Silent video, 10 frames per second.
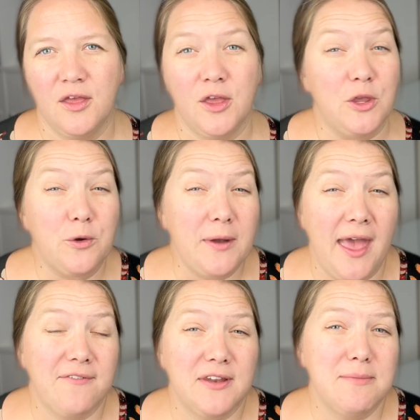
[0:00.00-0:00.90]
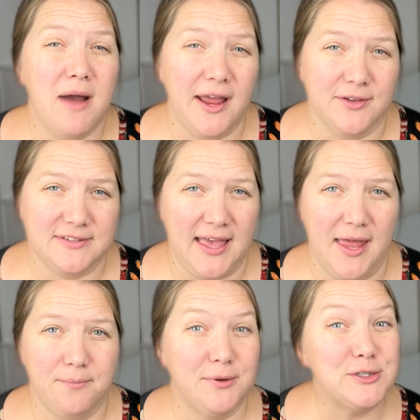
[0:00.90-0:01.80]
You don't have any miles
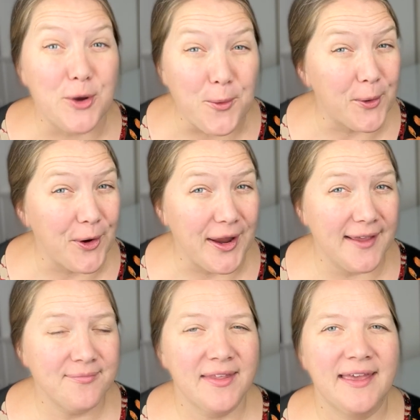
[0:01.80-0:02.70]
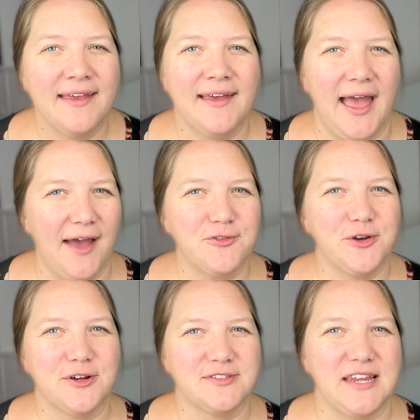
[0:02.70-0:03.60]
yet, but don't worry. After
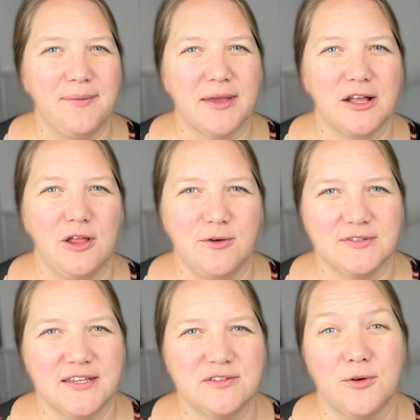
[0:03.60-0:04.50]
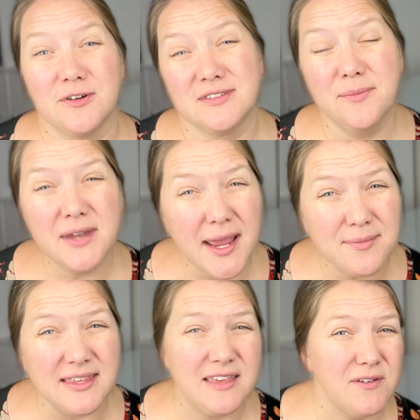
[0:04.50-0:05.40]
your statement closes, or
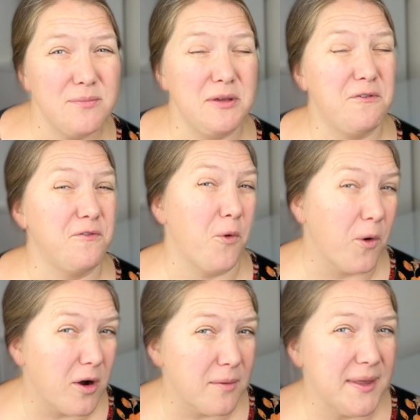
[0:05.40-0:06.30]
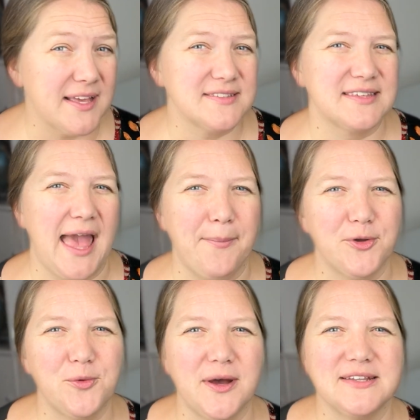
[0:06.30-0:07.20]
sometimes even before, because
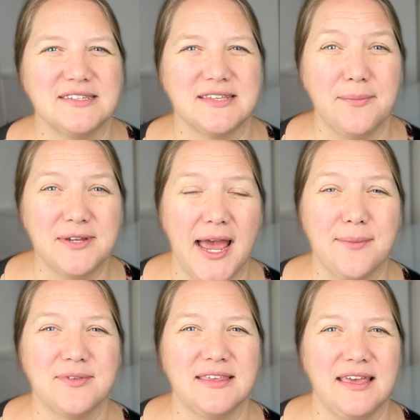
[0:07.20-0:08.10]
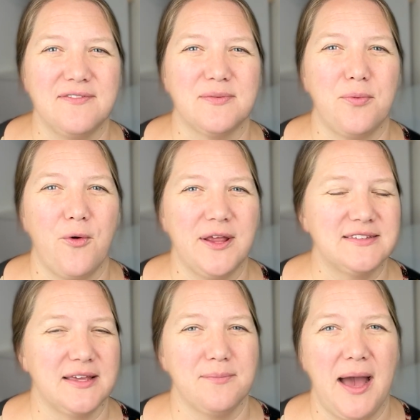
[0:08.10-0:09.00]
Capital One sometimes gives
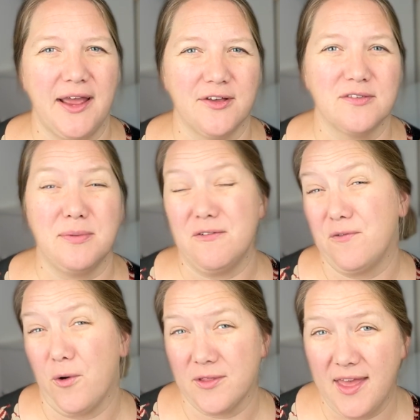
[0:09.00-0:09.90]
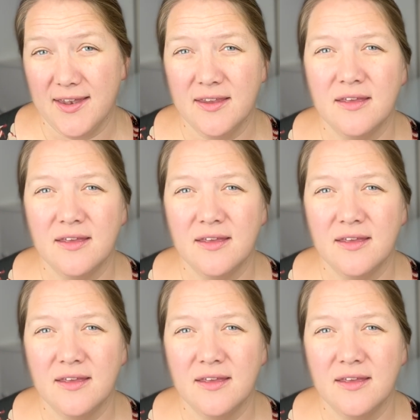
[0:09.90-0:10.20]
points and miles before then,